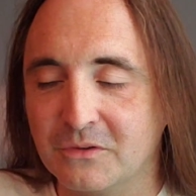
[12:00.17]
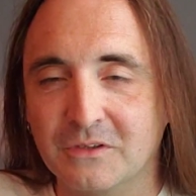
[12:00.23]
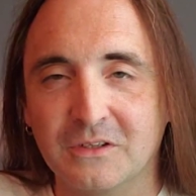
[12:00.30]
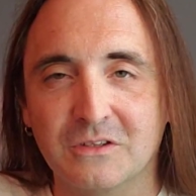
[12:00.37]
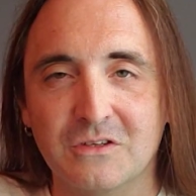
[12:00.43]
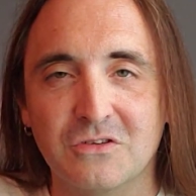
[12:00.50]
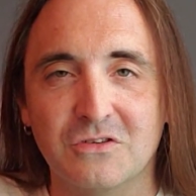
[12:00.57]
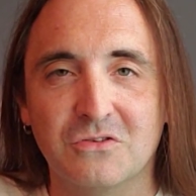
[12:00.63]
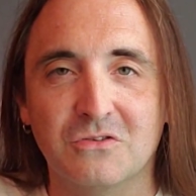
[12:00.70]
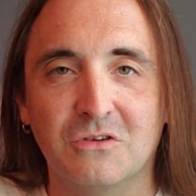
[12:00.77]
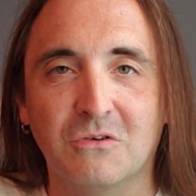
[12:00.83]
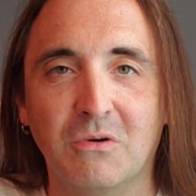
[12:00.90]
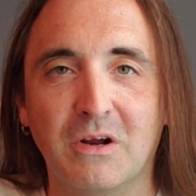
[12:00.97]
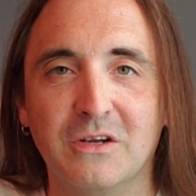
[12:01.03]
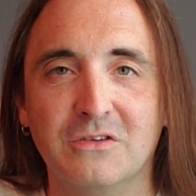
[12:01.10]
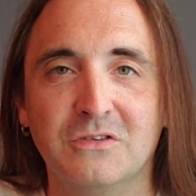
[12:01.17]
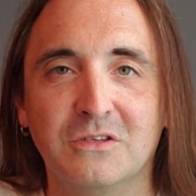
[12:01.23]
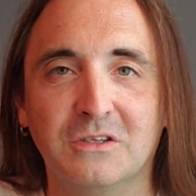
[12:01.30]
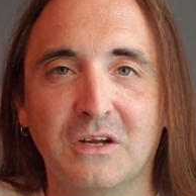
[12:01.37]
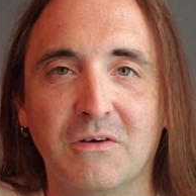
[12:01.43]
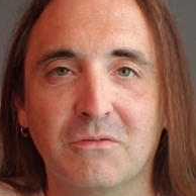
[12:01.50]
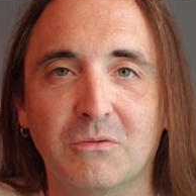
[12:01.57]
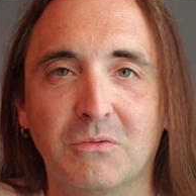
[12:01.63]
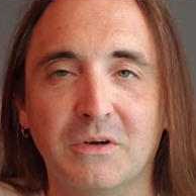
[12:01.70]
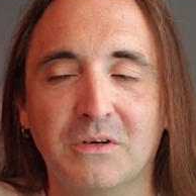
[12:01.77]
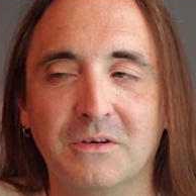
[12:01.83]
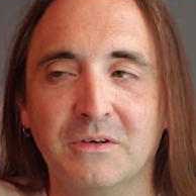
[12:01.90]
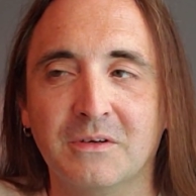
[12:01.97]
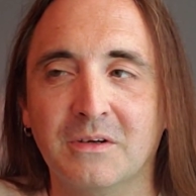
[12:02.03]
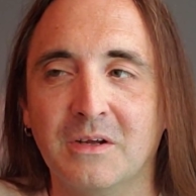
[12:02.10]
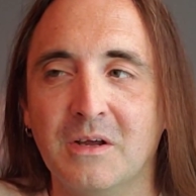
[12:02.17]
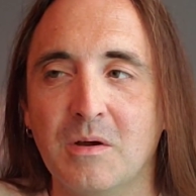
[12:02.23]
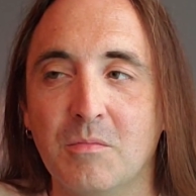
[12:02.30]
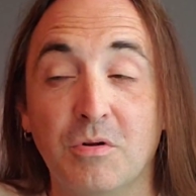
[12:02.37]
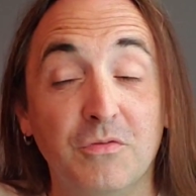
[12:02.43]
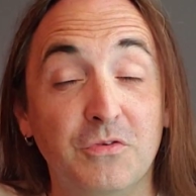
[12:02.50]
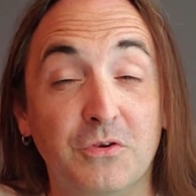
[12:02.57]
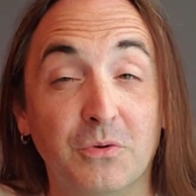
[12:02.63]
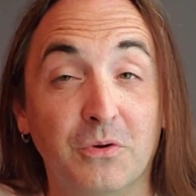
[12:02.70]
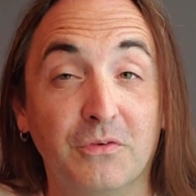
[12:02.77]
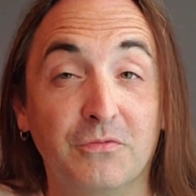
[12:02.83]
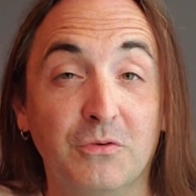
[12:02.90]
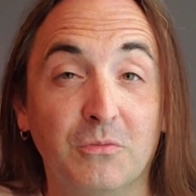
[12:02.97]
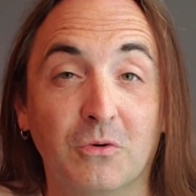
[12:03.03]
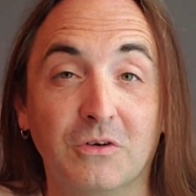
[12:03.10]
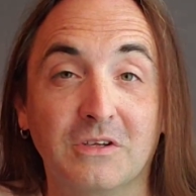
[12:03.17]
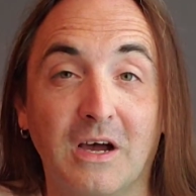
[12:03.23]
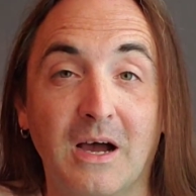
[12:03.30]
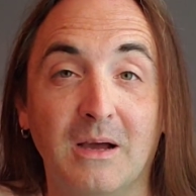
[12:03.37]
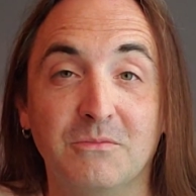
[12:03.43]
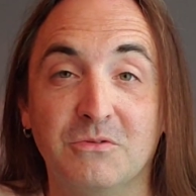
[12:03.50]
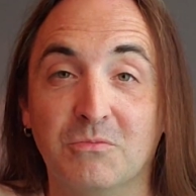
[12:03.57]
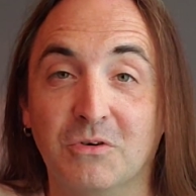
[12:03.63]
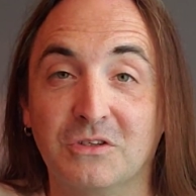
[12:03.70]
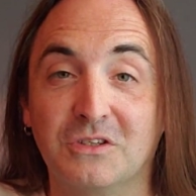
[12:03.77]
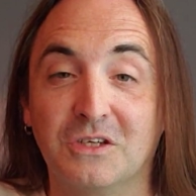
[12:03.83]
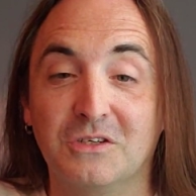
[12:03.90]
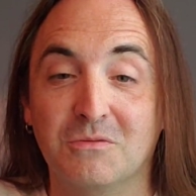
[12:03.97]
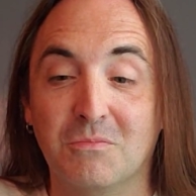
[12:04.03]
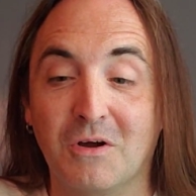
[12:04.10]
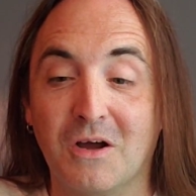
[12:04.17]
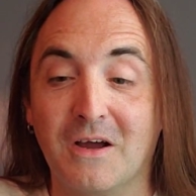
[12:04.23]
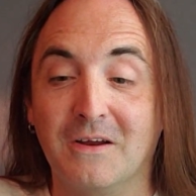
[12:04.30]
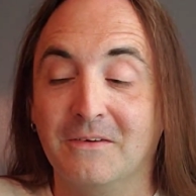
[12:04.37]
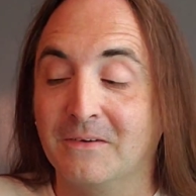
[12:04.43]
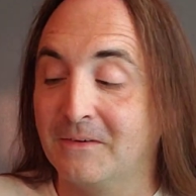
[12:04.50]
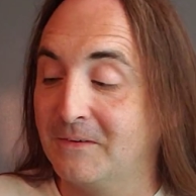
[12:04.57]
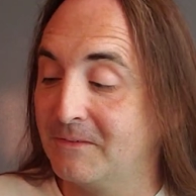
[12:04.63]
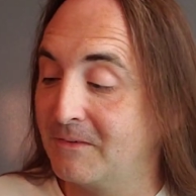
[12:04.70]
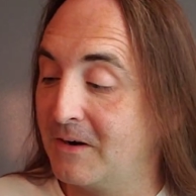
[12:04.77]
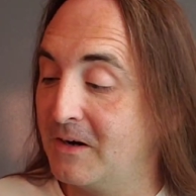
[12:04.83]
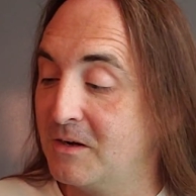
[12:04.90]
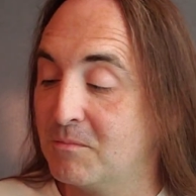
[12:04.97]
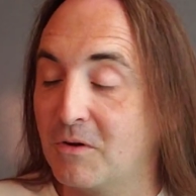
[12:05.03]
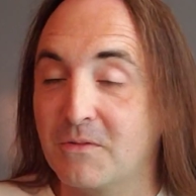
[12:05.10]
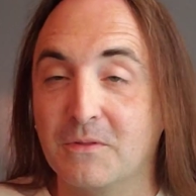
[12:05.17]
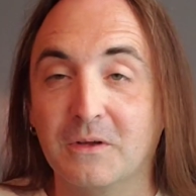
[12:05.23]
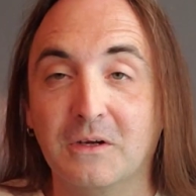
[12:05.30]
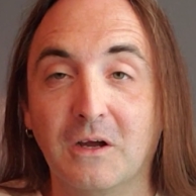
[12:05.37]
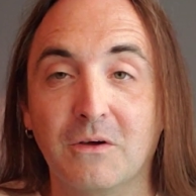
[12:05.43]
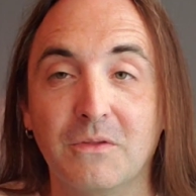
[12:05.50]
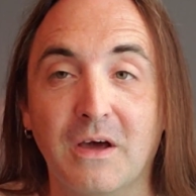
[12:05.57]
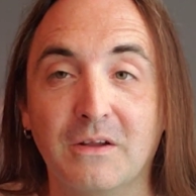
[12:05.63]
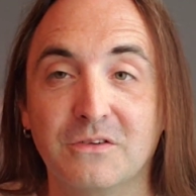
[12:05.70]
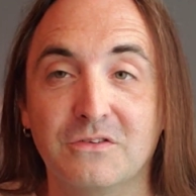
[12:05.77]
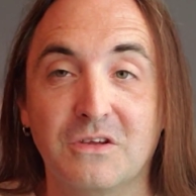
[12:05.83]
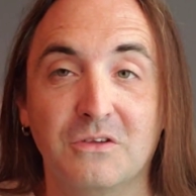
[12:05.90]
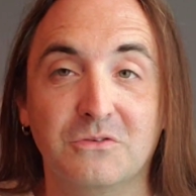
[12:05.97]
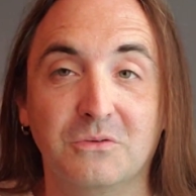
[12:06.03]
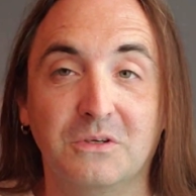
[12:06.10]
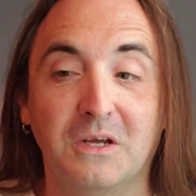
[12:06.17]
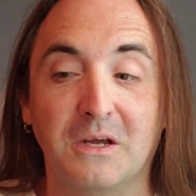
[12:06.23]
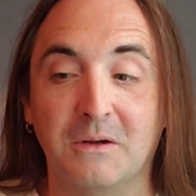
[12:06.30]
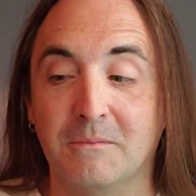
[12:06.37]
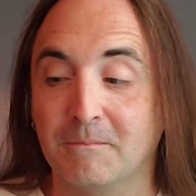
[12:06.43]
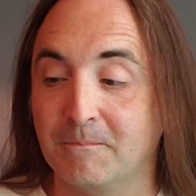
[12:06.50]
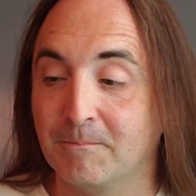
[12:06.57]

think this is the greatest thing ever written. But if you do it a few more times, you might change your mind, right? You might think, oh, now this sounds okay.